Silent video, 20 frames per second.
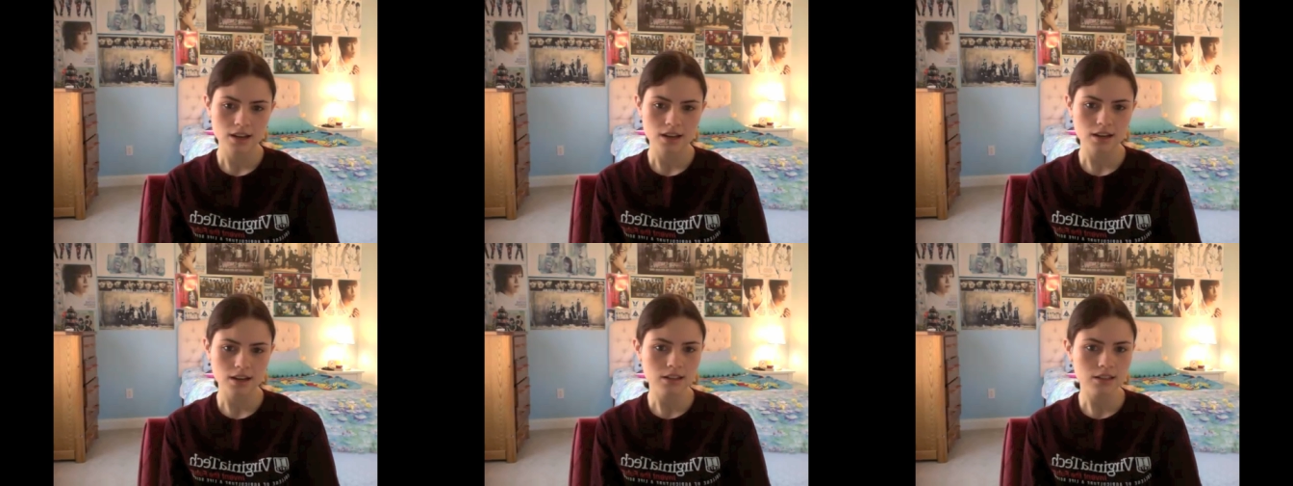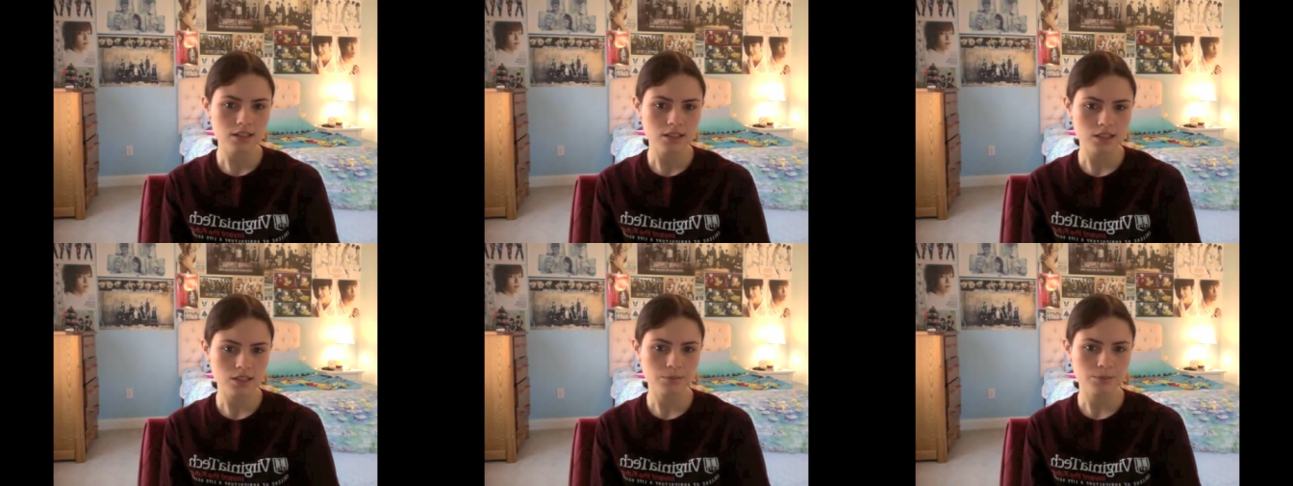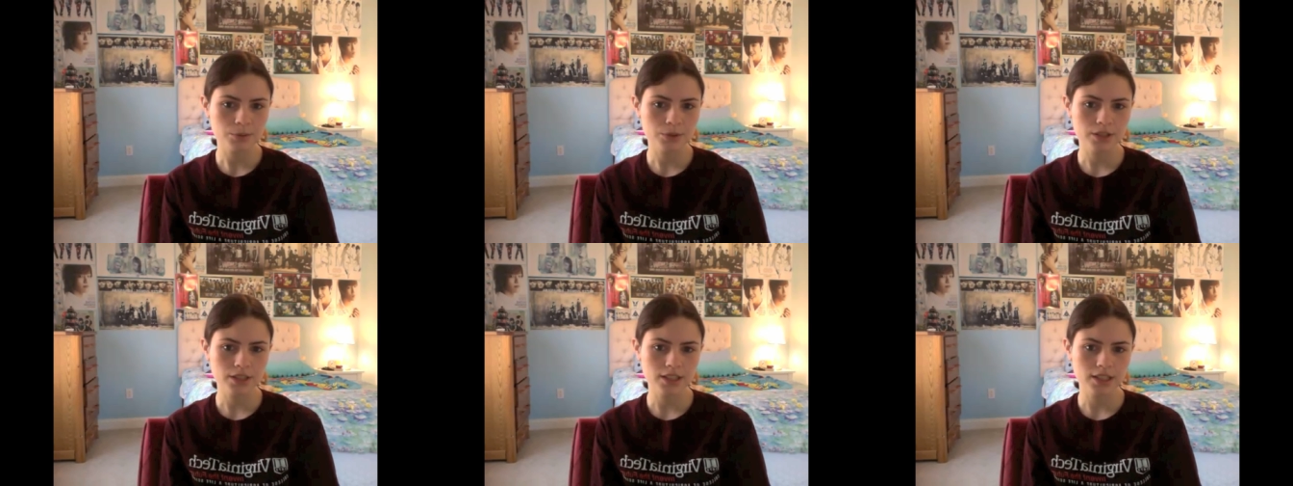it is
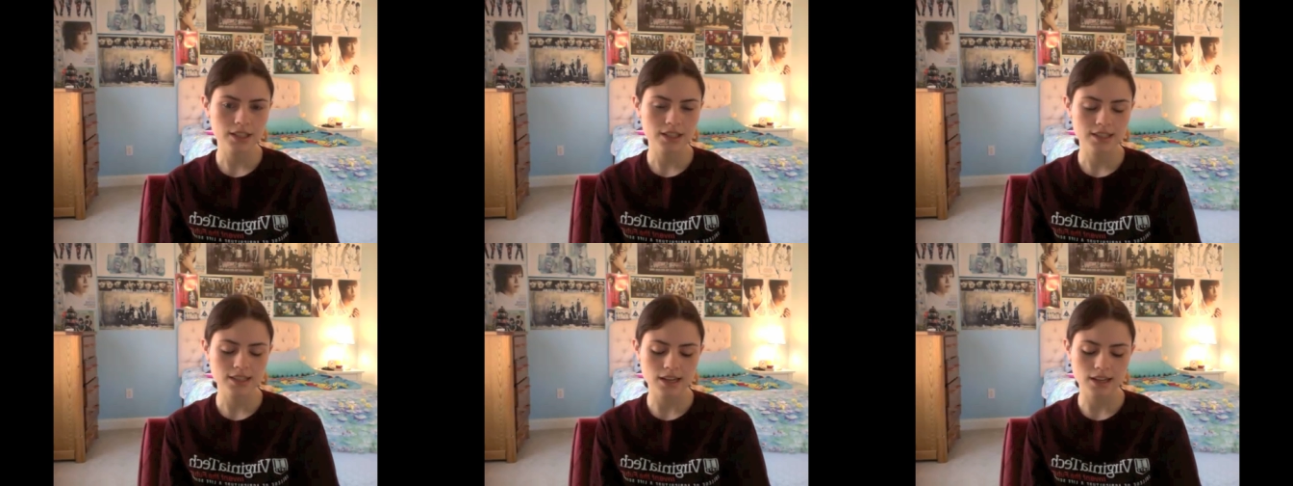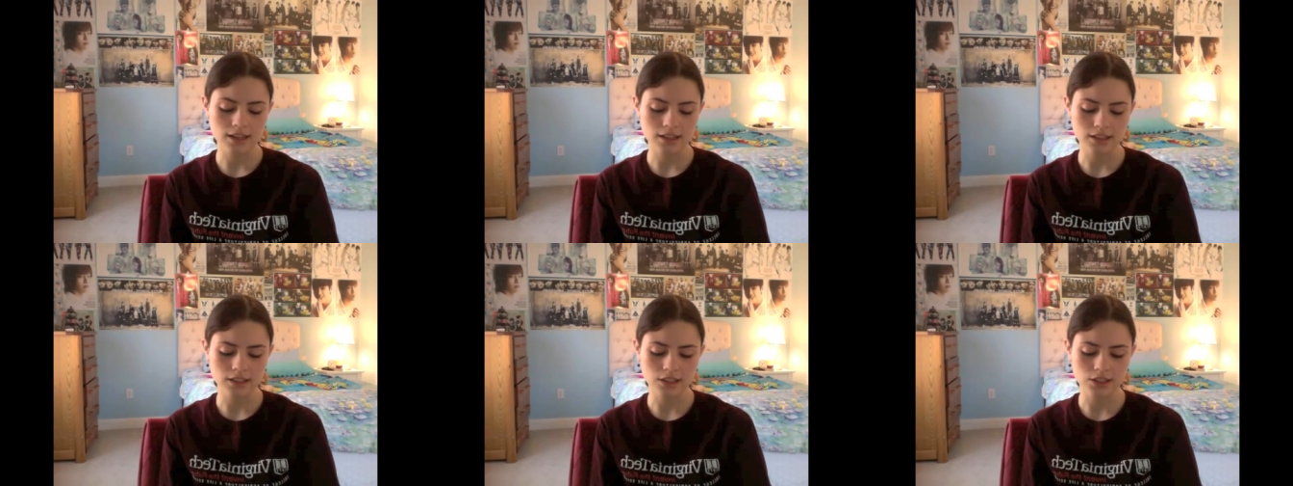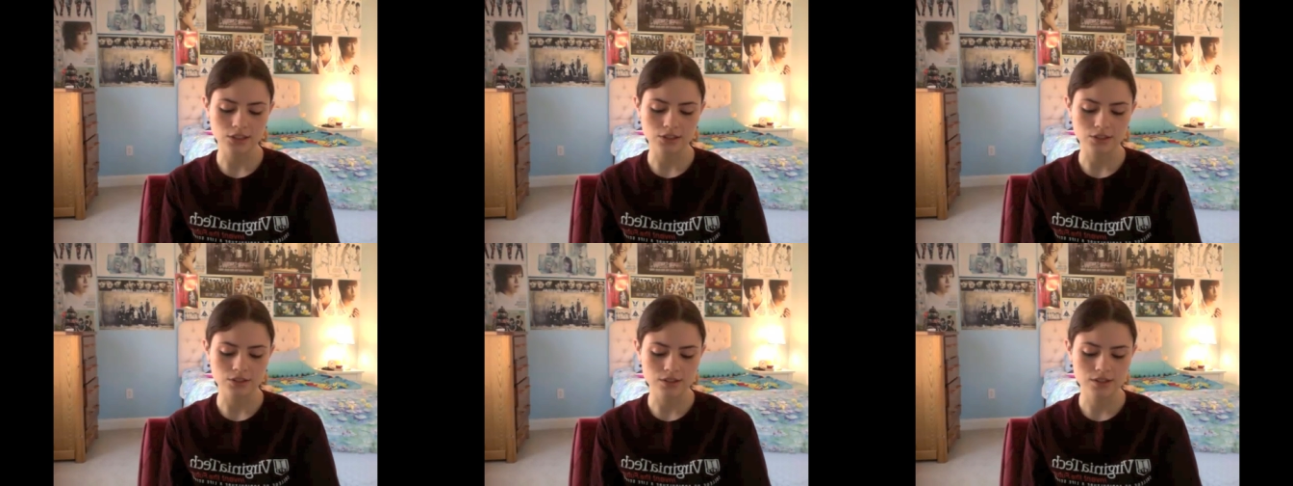some pretty exciting
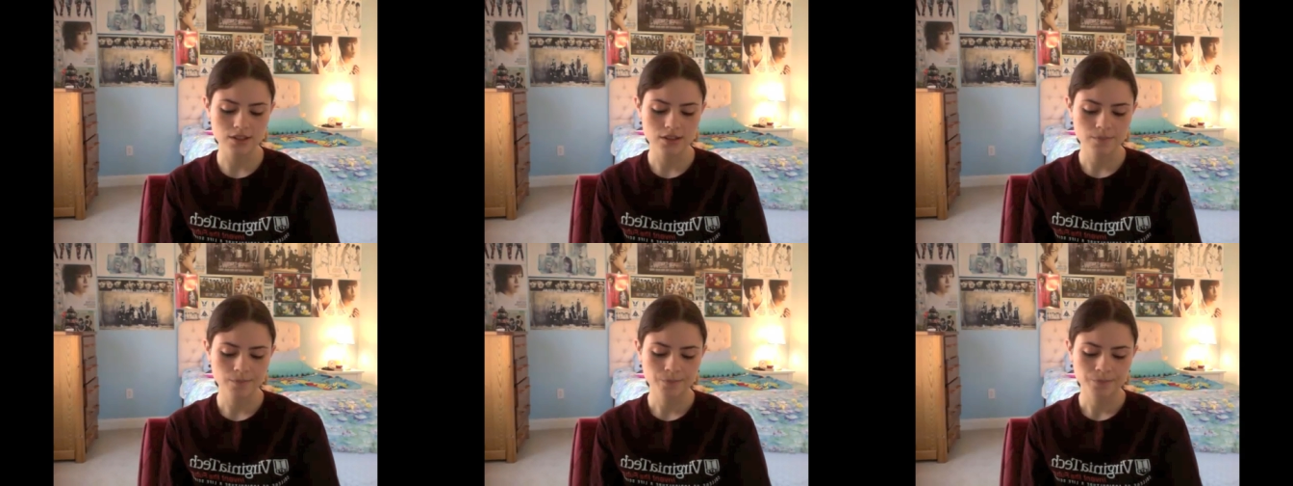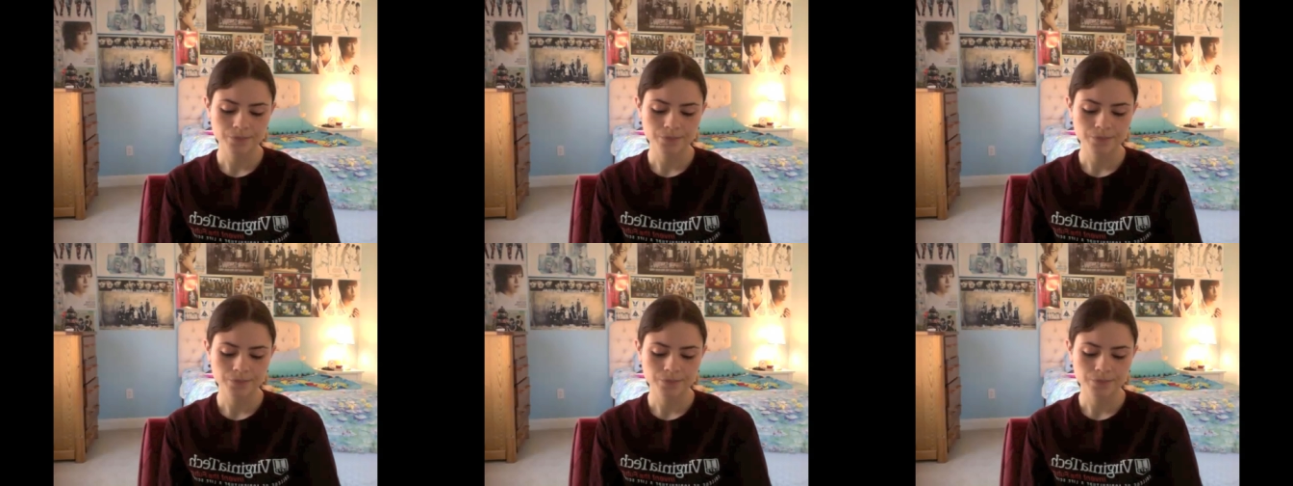news.